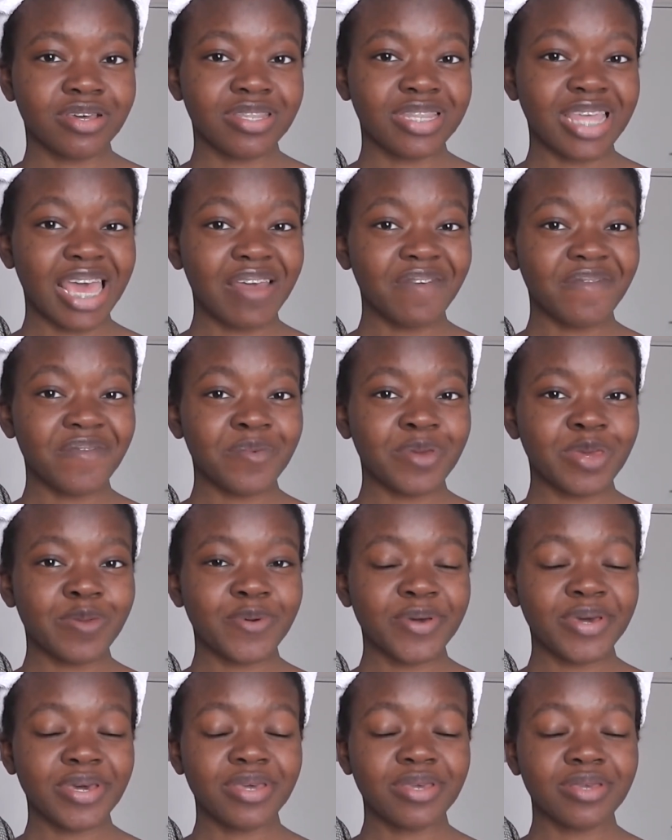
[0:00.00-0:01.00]
day for me
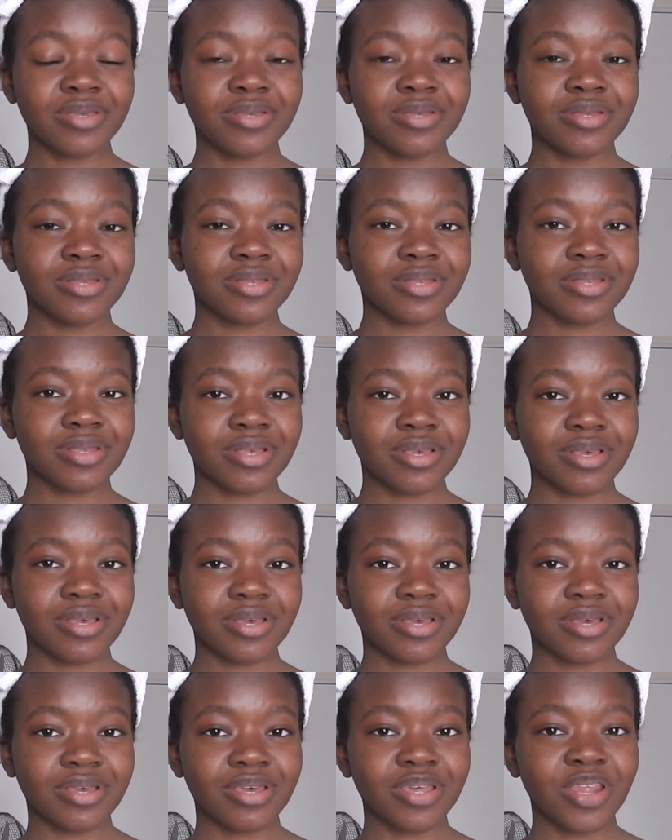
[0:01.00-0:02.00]
because,
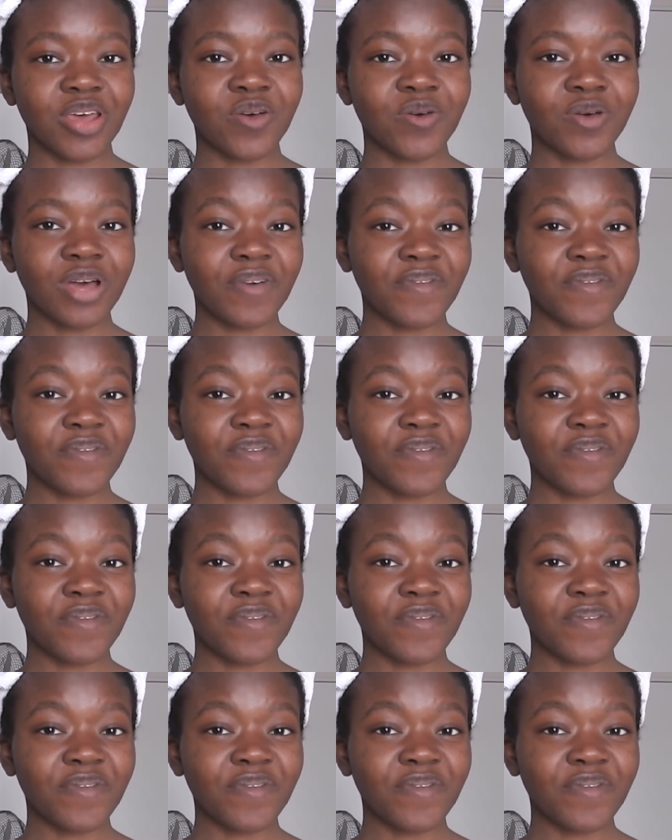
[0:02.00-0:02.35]
you know,